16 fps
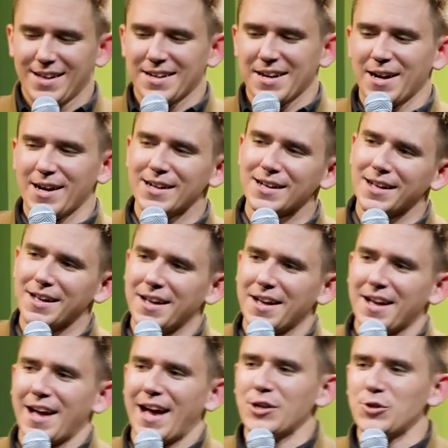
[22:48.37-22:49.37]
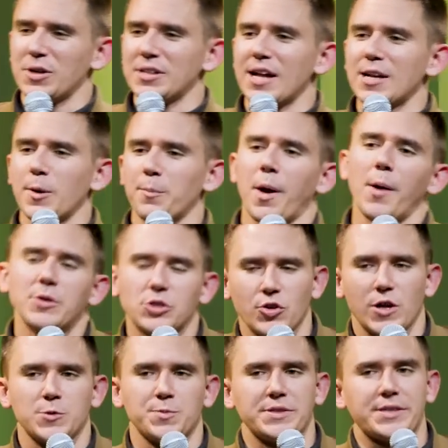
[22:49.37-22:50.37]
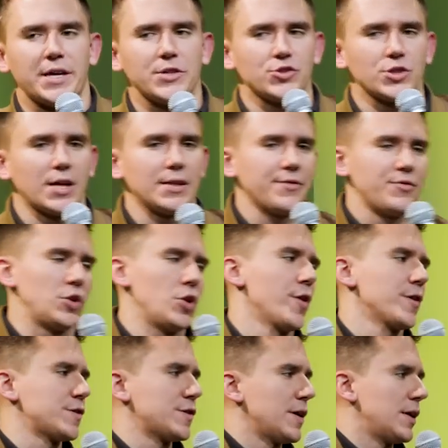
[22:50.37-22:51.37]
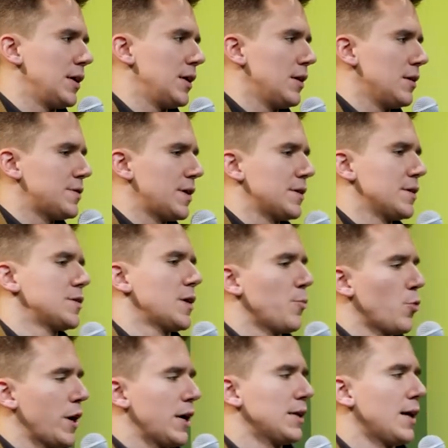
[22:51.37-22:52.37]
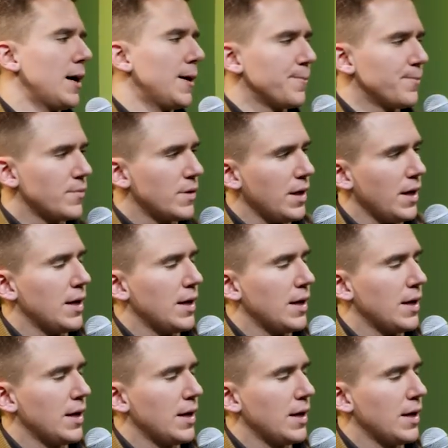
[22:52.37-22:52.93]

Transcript: Yeah. I do a lot of public transportation. I live in New York City, take the subway a lot.